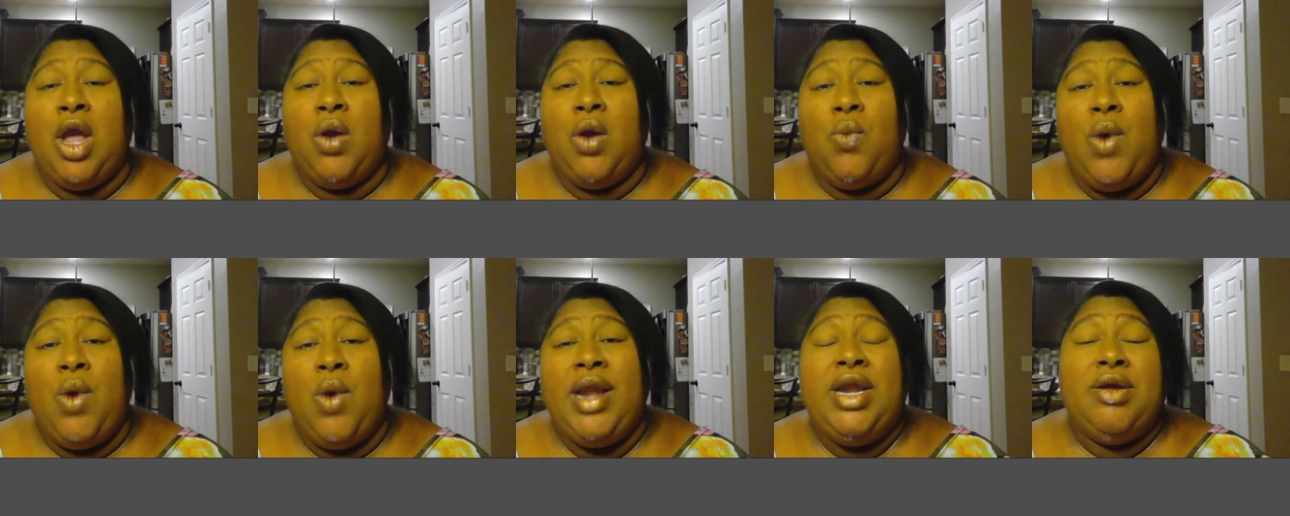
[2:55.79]

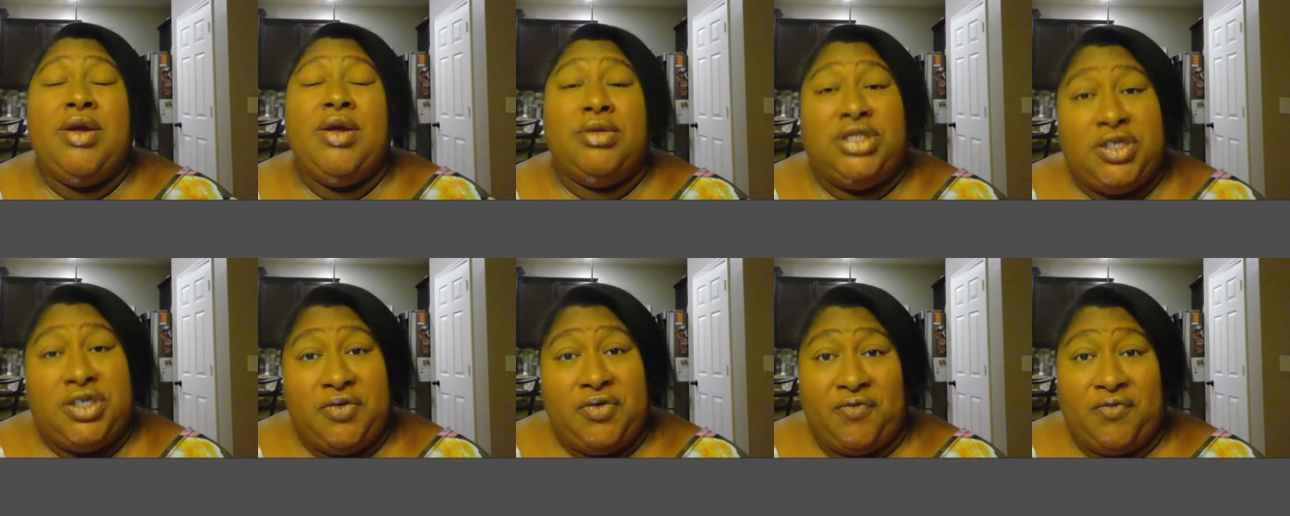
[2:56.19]
When you
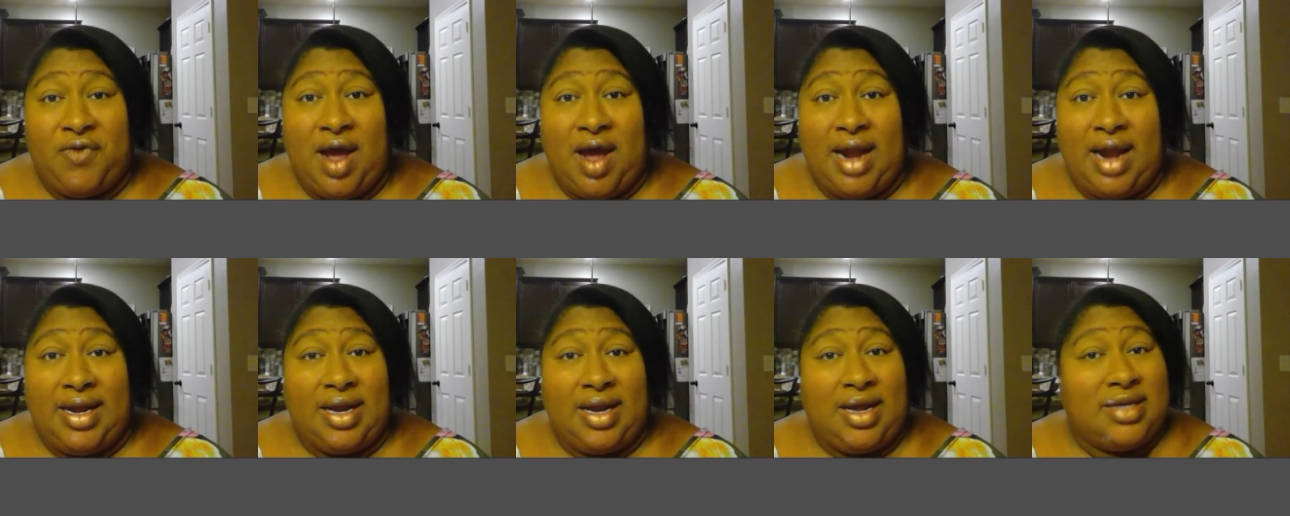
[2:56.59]
do
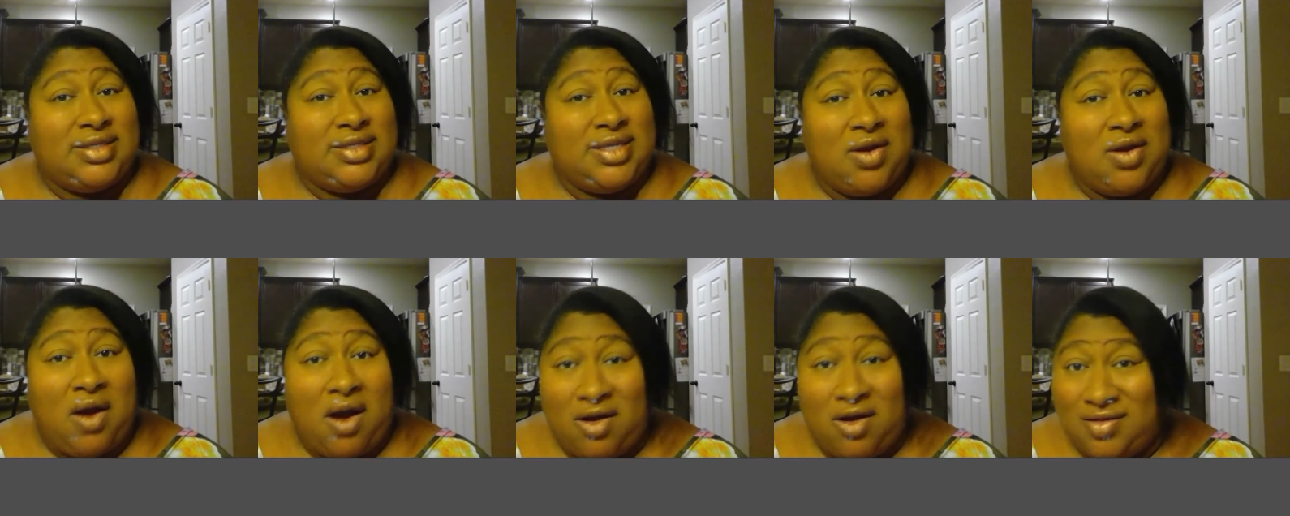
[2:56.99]
find it, because
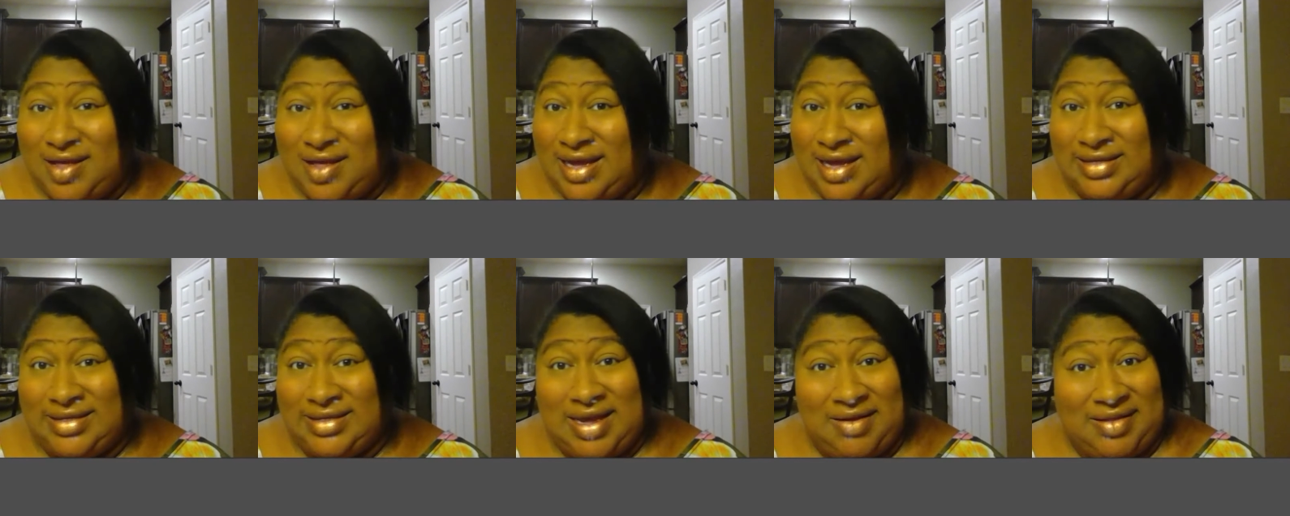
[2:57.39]
there are
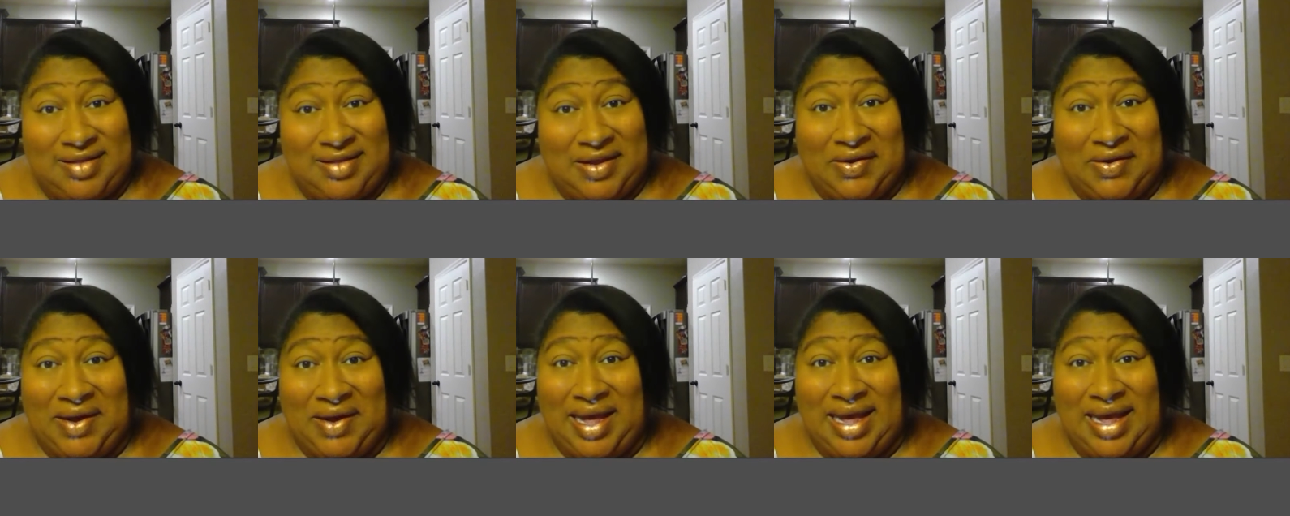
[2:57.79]
things out
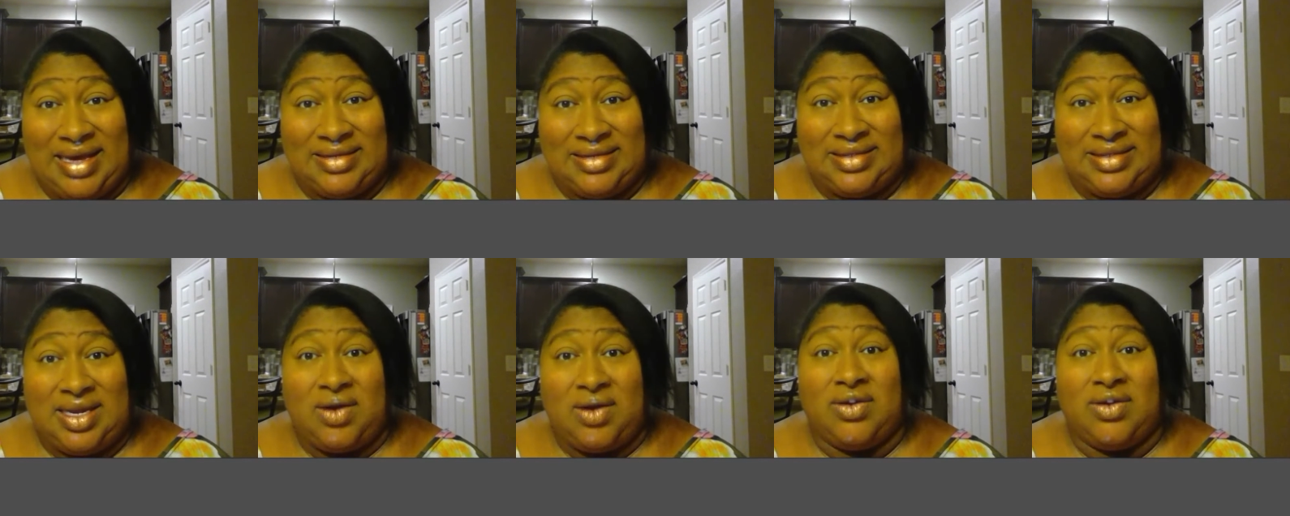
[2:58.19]
there,
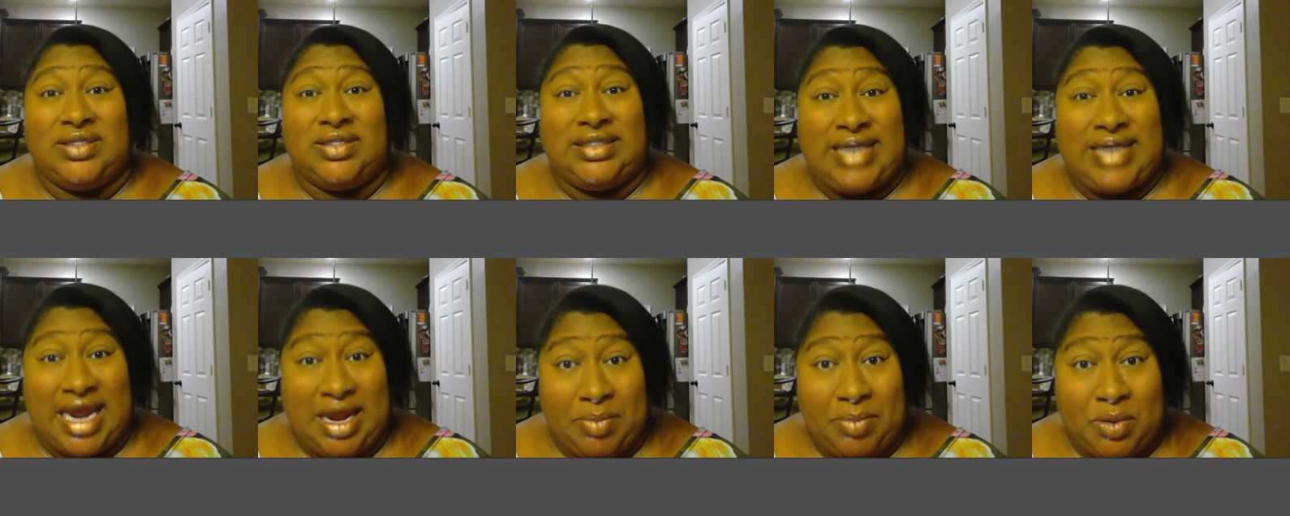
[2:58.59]
guys, that are
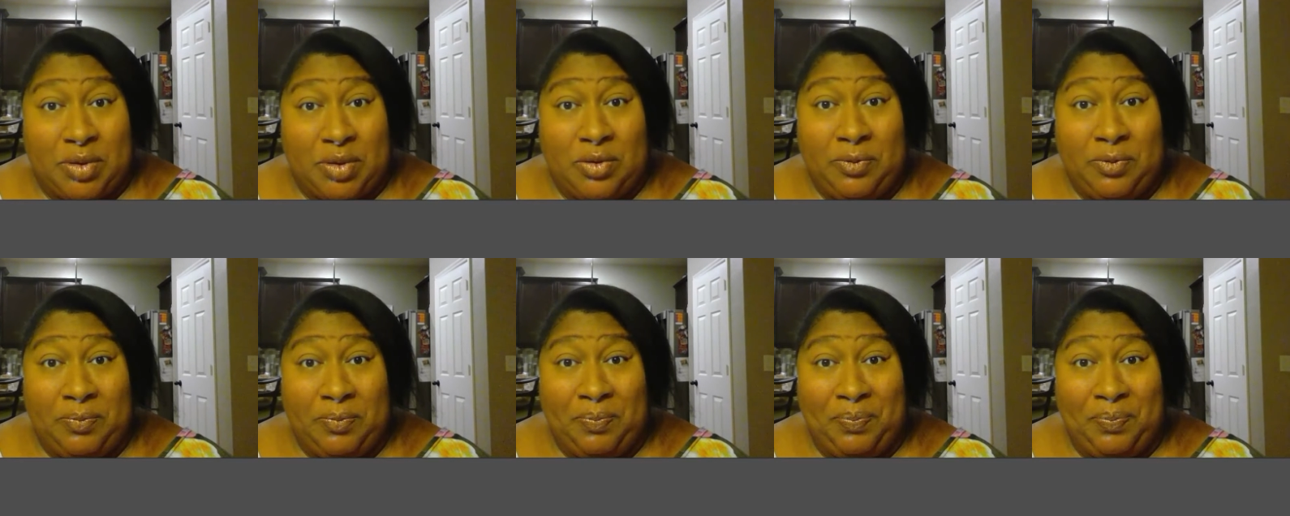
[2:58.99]

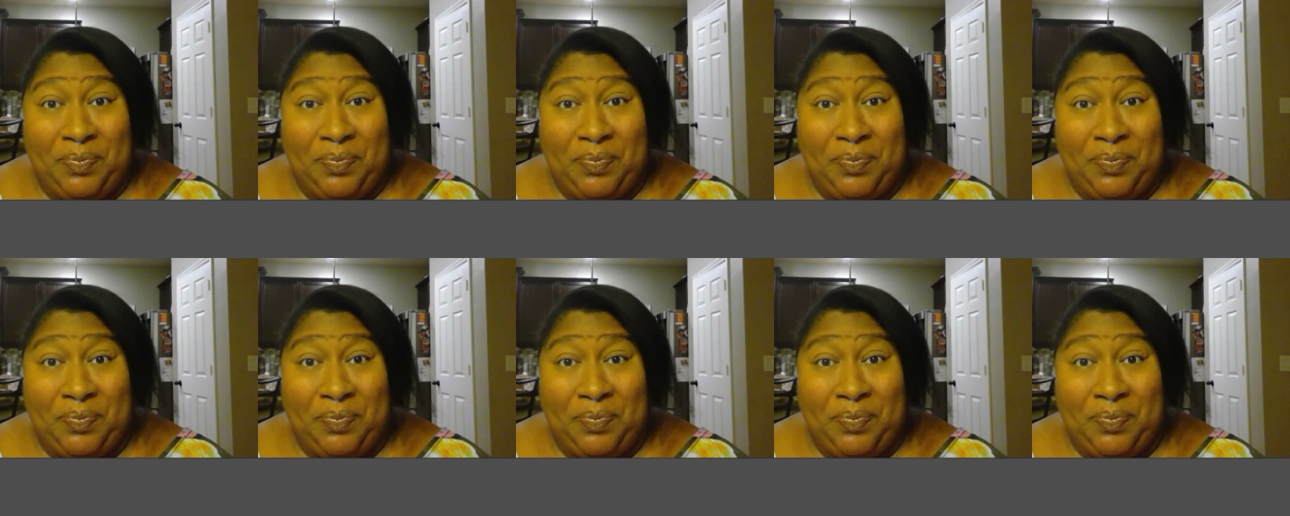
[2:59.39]
stable,